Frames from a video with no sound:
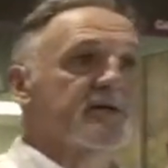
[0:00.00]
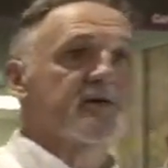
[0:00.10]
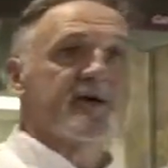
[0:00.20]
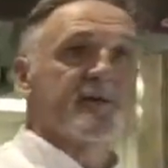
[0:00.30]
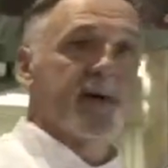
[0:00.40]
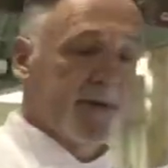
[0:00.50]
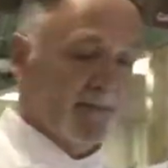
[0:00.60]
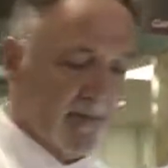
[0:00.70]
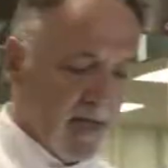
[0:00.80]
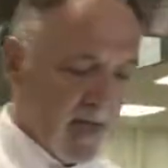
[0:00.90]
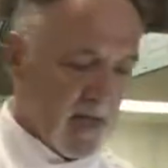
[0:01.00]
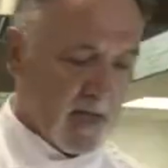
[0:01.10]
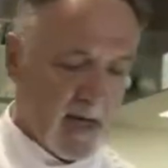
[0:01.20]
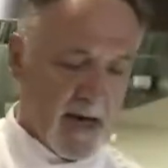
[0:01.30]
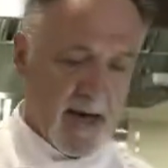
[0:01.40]
the Korean one.
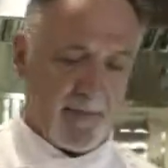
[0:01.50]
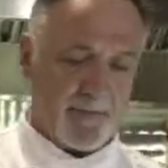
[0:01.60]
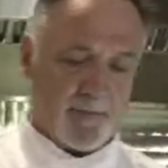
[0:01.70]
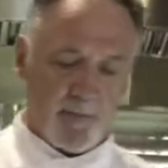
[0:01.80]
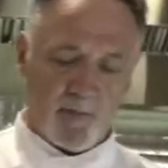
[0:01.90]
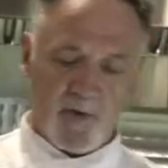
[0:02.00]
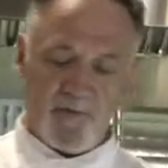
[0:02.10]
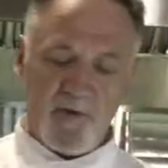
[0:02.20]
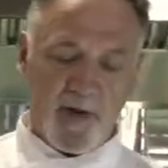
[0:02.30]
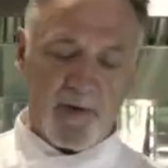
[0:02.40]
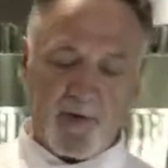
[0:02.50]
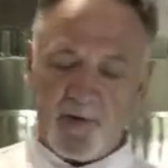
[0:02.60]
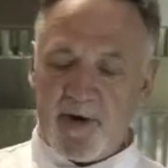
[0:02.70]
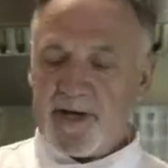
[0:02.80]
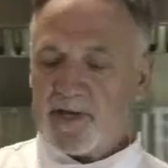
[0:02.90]
With a few other
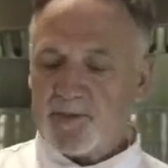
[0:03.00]
ingredients,